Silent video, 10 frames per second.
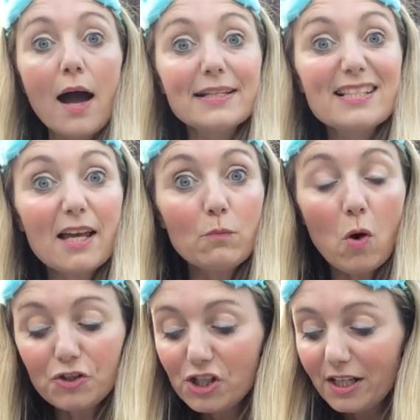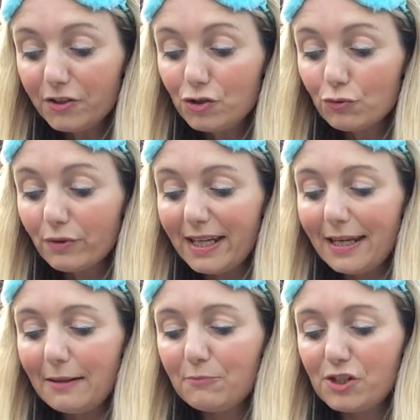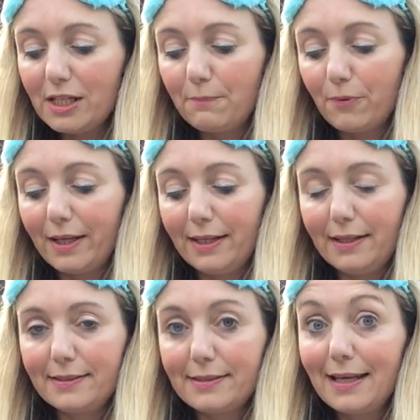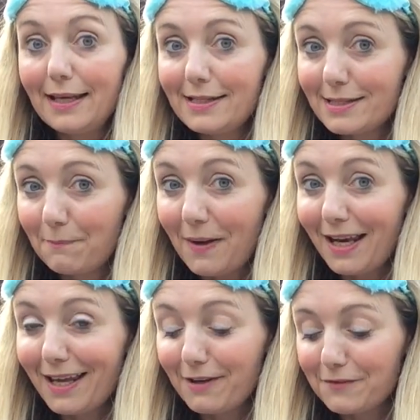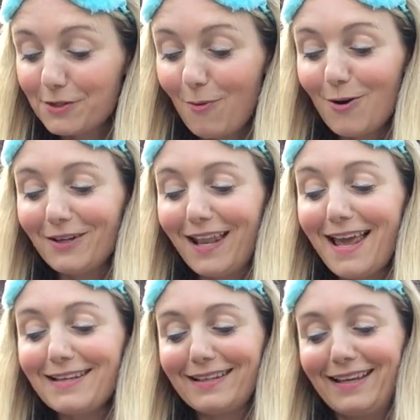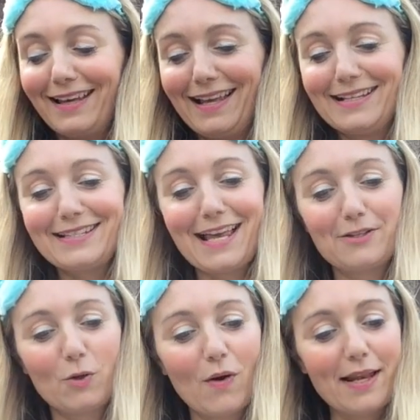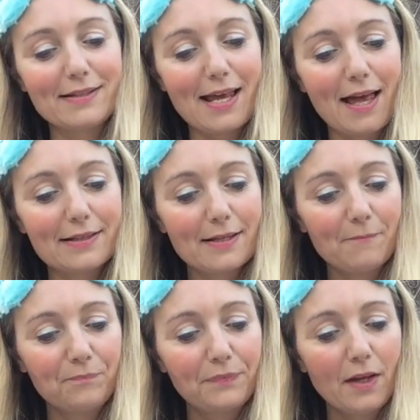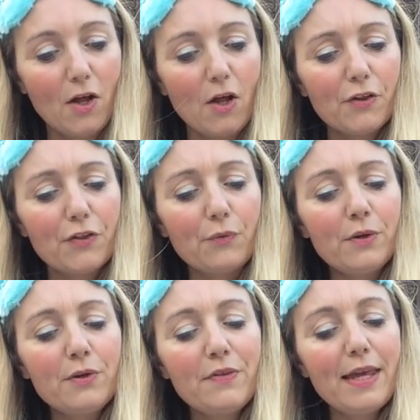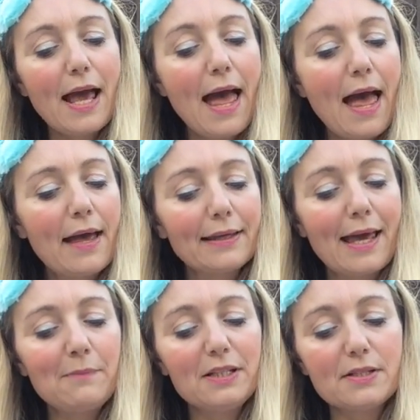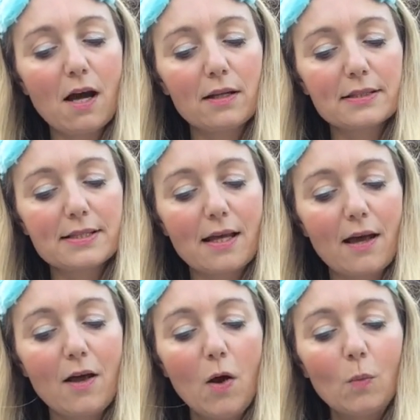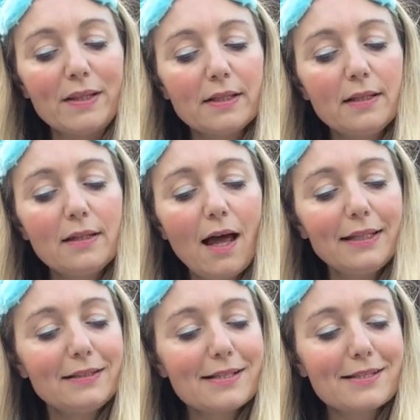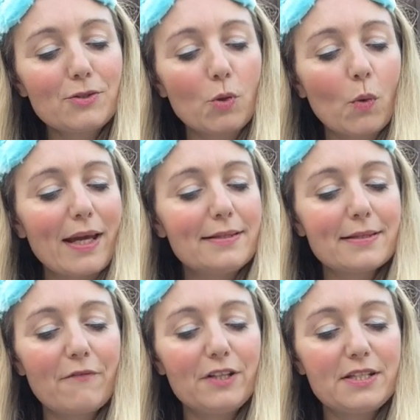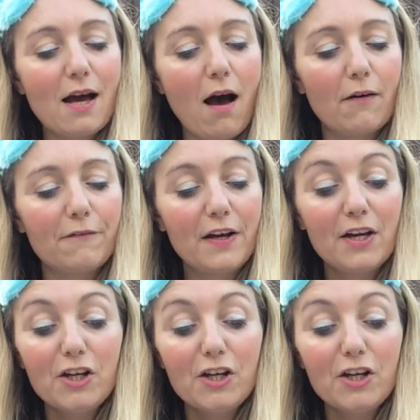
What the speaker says: It's like watching a dream, she breathed. It's the ballet of Swan Lake, said Grandad. Through the air came a dancer with the lightness and grace of a dove.